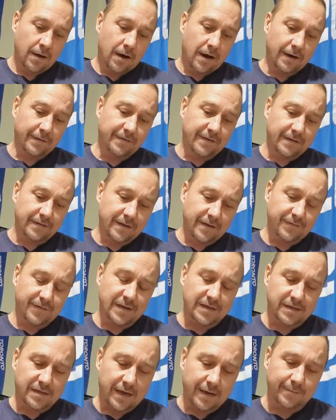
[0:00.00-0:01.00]
I think that
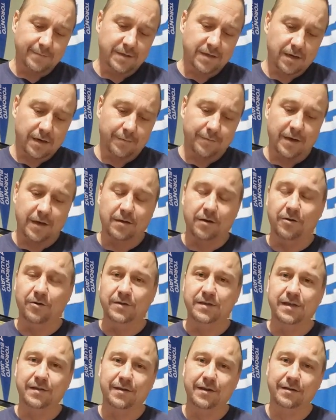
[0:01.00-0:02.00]
this game's going to be
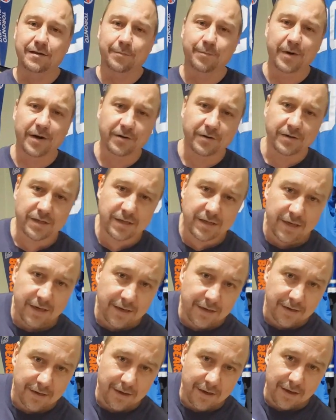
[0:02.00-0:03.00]
close. I think the Bears
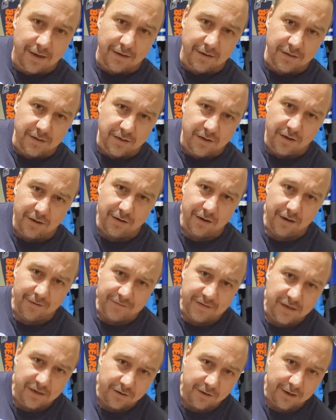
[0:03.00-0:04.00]
D is good
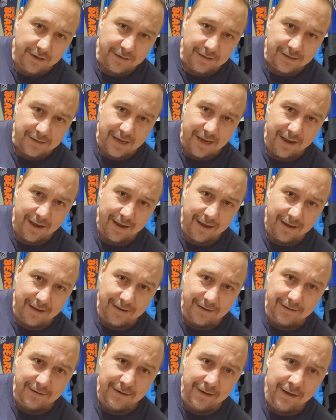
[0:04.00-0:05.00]
enough to
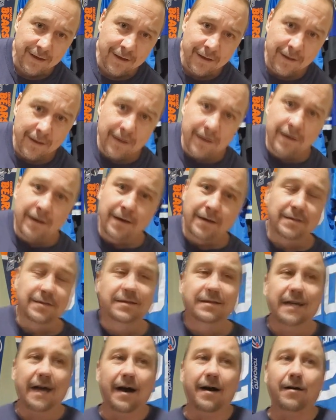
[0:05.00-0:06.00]
contain
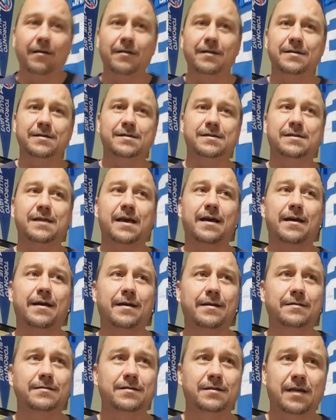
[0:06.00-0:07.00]
Dallas
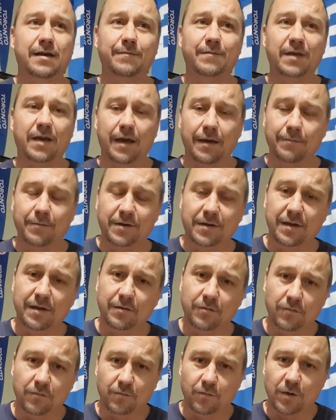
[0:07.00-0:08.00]
and keep the game
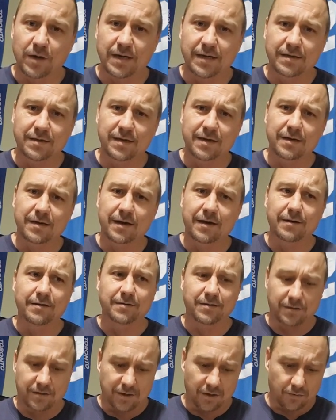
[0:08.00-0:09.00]
within reason. I
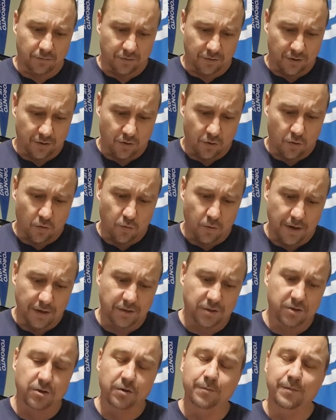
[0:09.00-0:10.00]
don't know
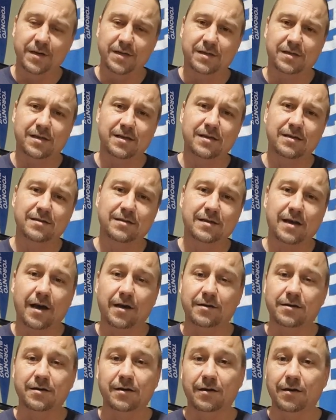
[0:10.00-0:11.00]
what Trubisky's
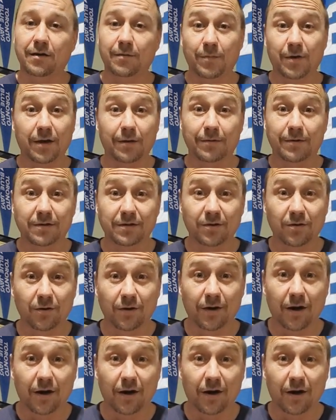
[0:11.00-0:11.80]
actually going to be able to do